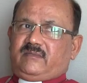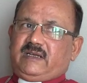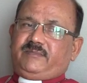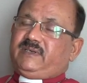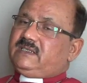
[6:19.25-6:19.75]

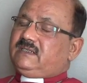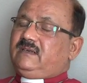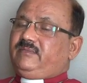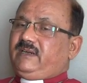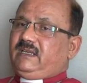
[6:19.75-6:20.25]
My
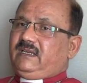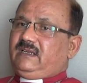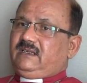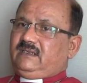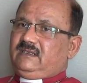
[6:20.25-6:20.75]
personal
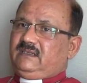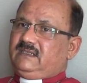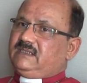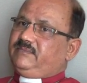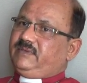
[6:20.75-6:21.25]
prayer
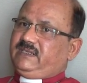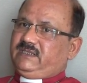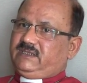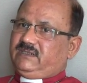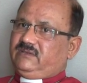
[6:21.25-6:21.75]
is a
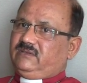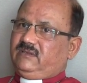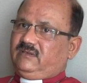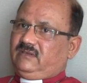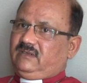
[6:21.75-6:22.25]
petition to the
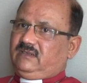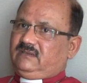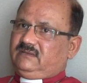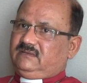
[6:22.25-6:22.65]
Lord.